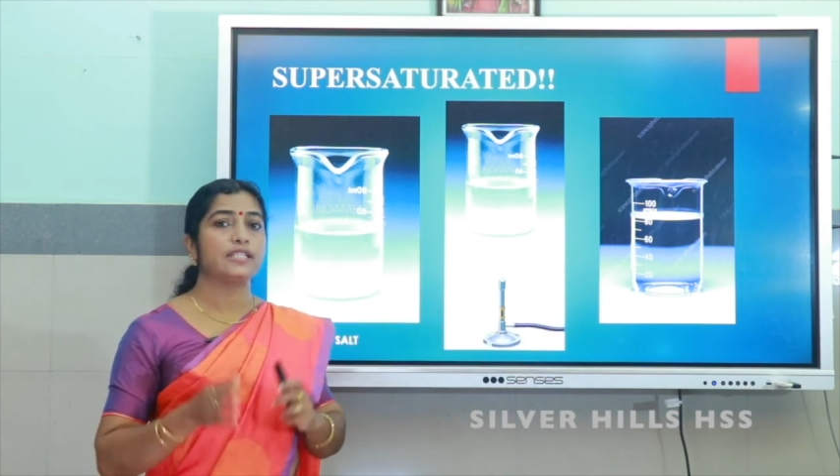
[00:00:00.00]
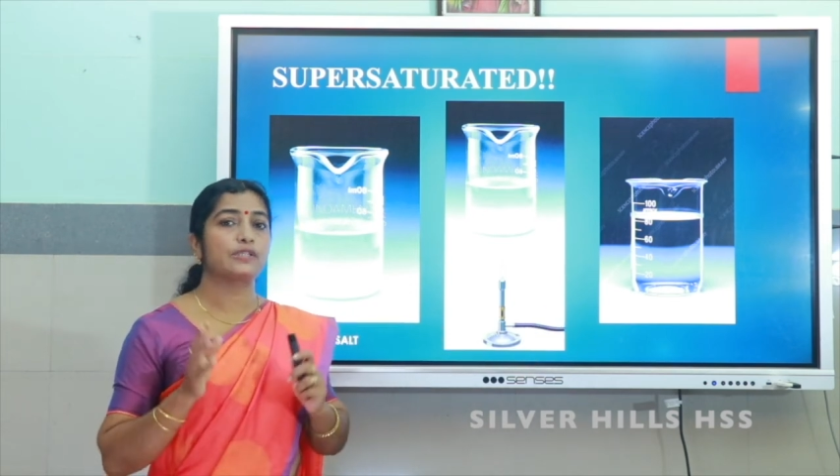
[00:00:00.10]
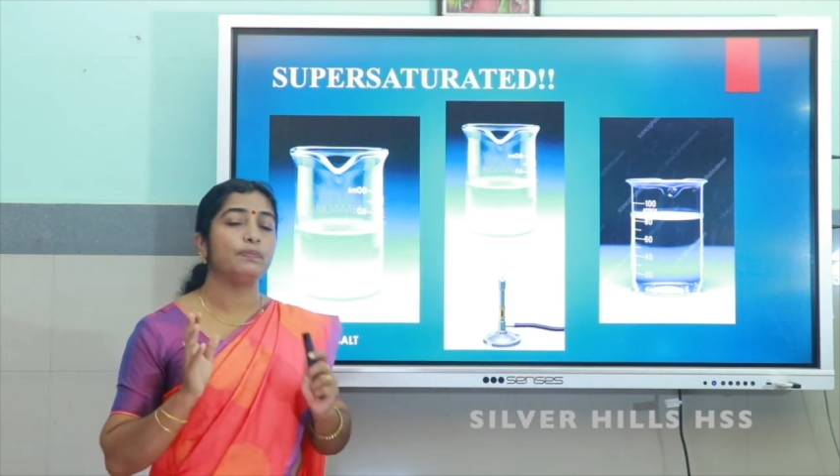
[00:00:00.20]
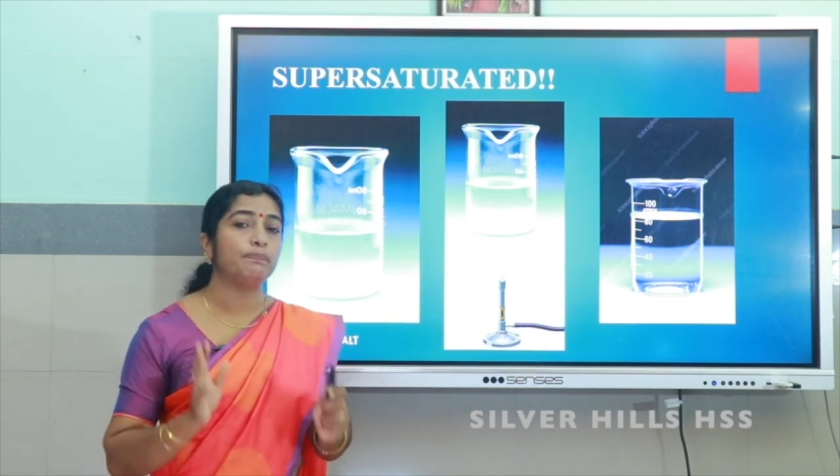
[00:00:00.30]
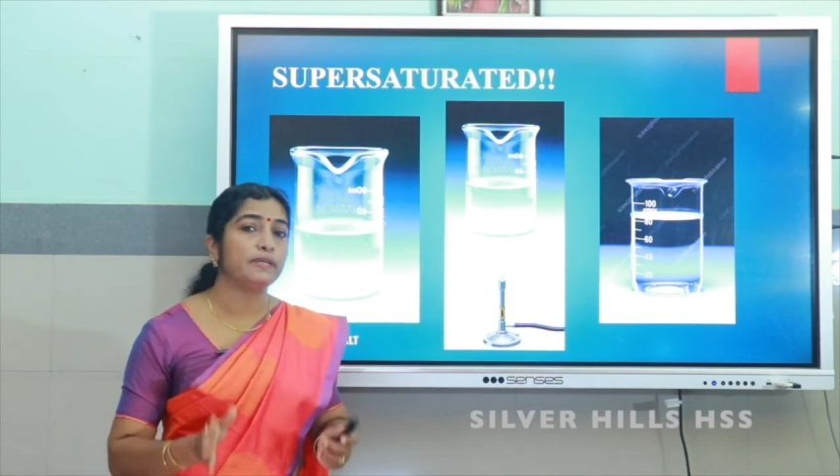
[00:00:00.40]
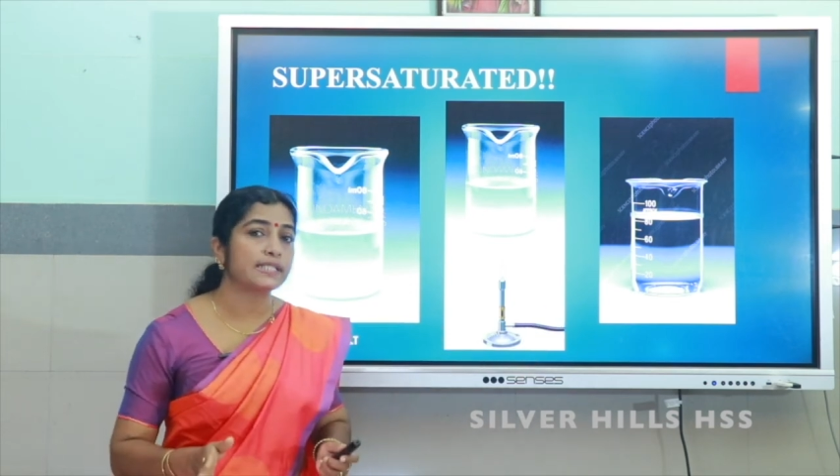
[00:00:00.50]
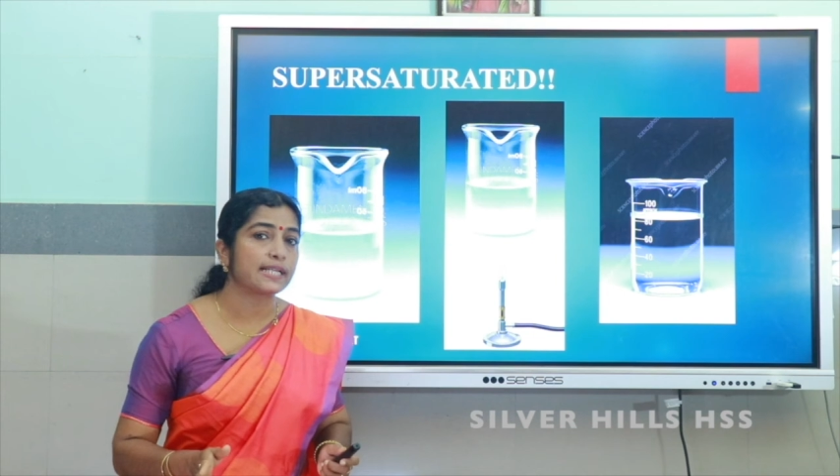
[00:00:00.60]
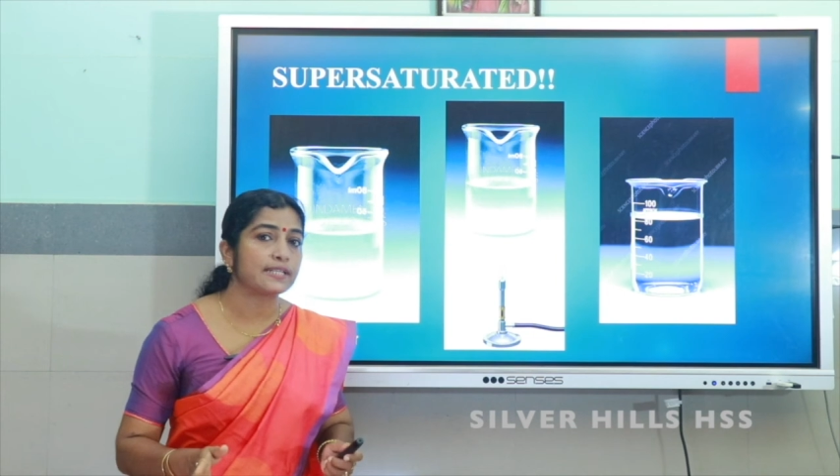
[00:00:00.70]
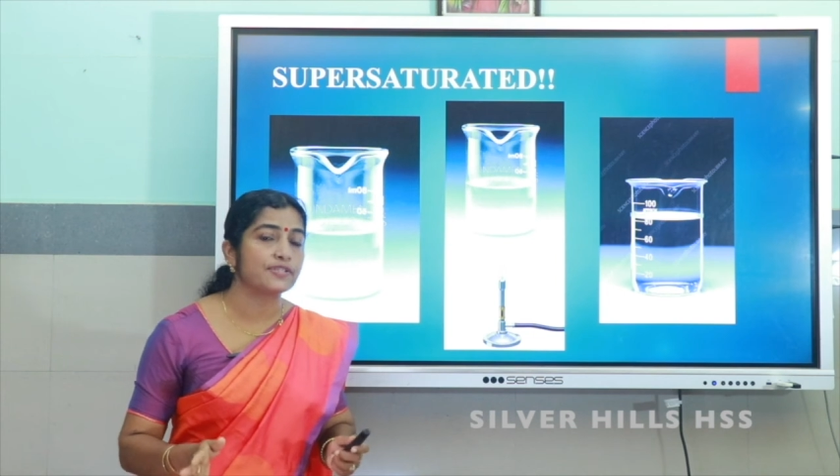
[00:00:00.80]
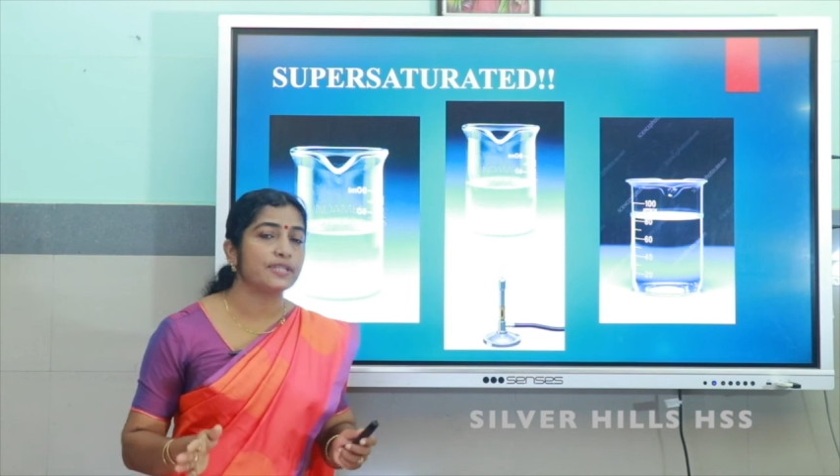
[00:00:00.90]

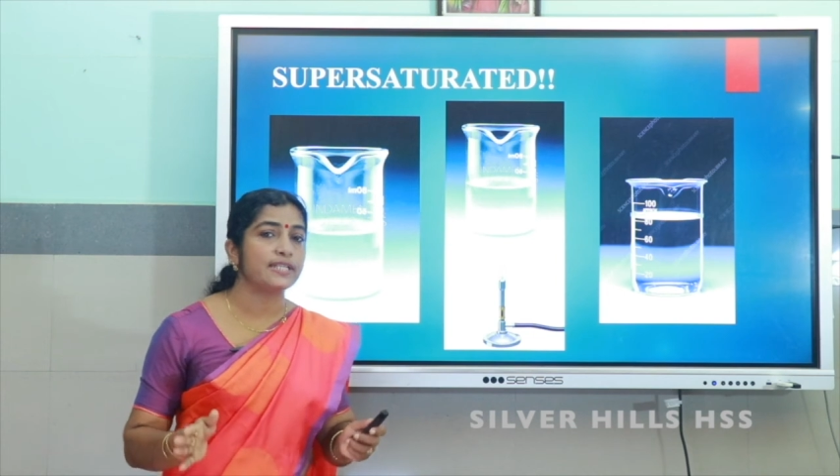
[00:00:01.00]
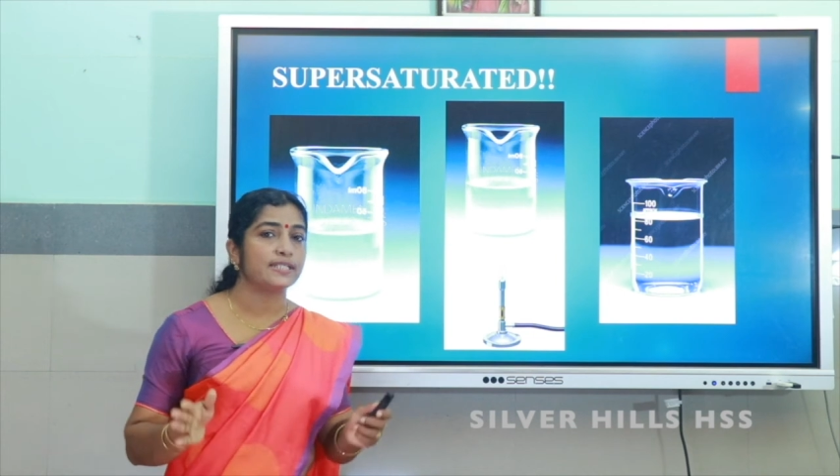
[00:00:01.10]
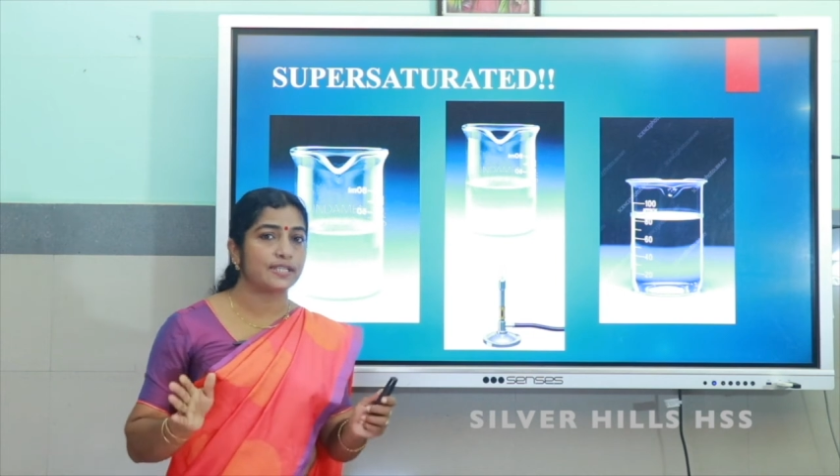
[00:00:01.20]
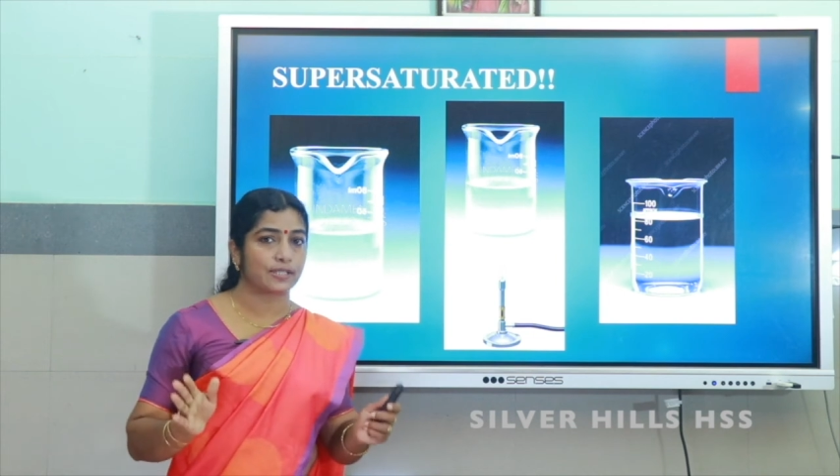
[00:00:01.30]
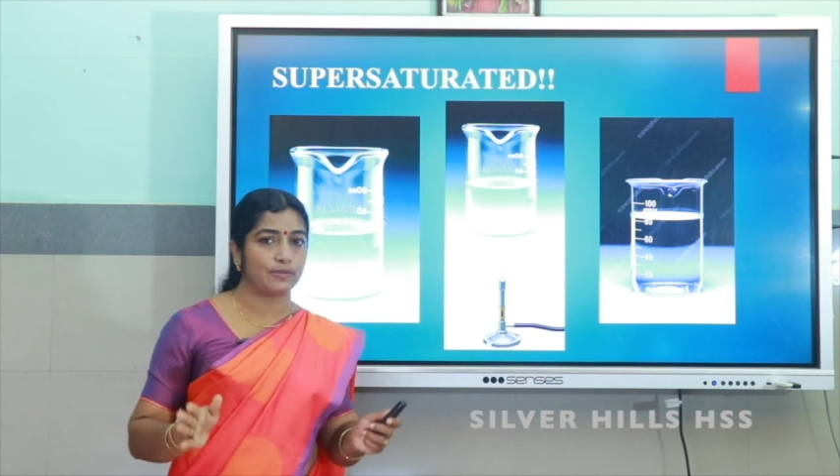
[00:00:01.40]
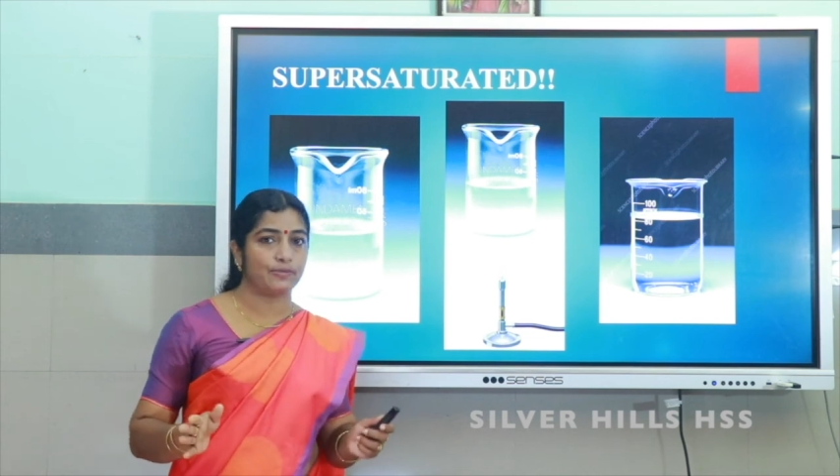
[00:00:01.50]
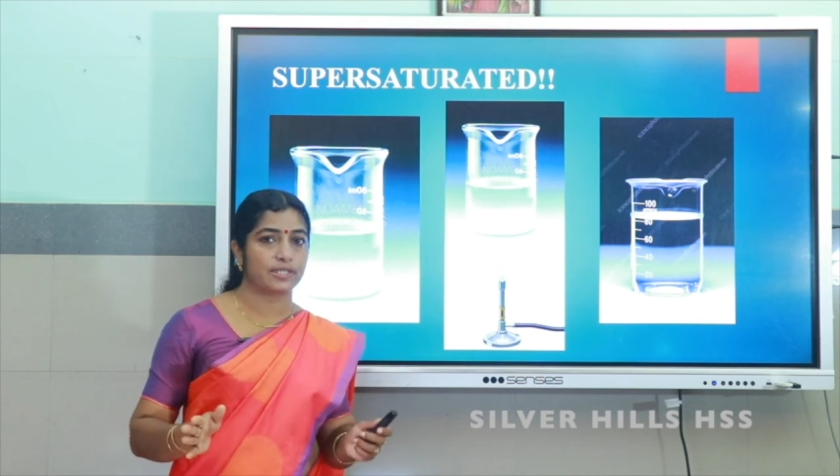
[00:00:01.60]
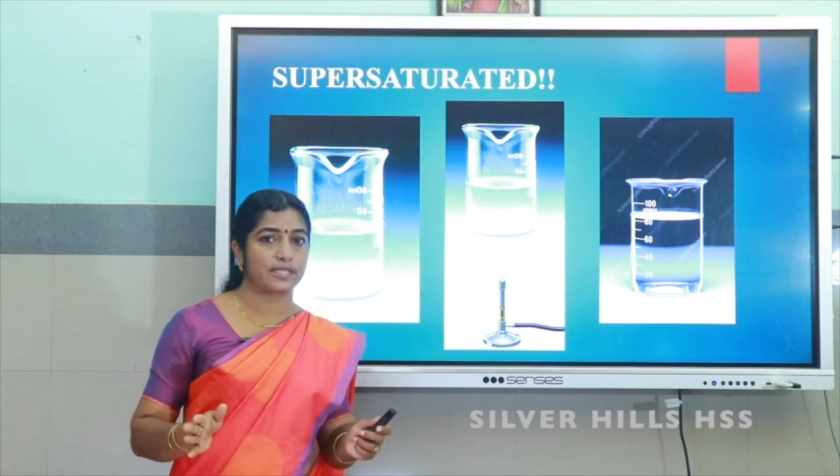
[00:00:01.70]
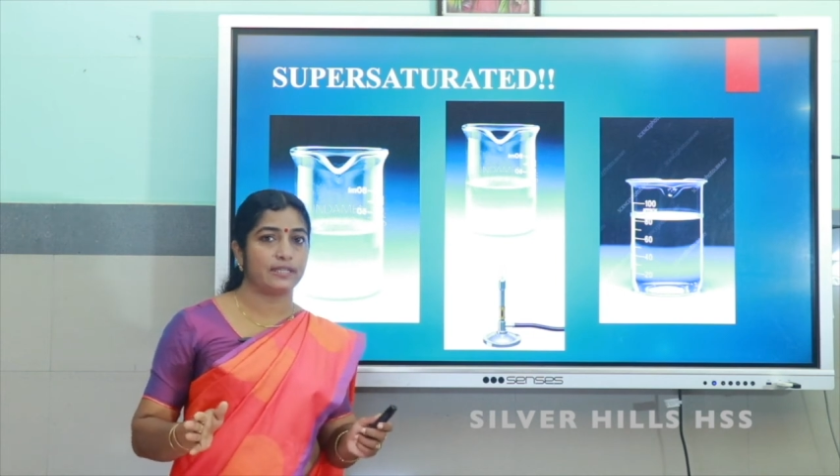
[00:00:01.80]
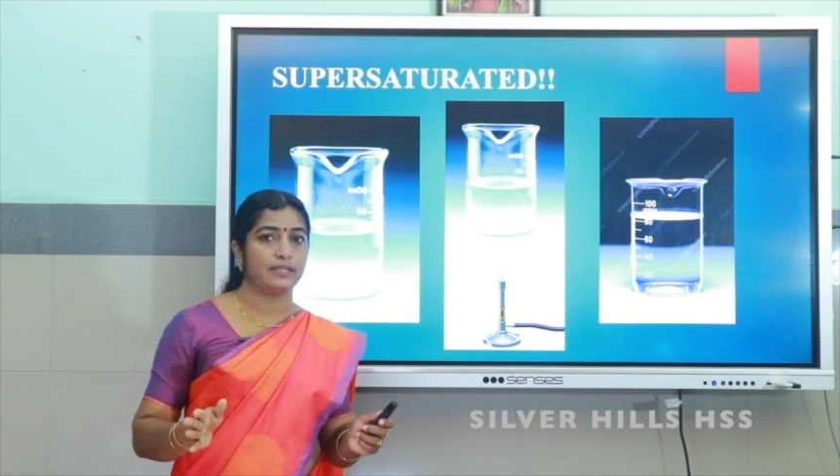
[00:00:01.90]
supersaturated
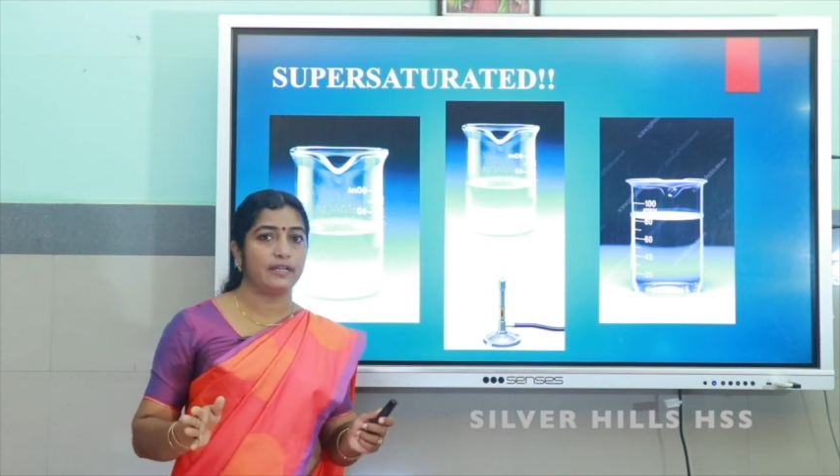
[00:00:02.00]
solution,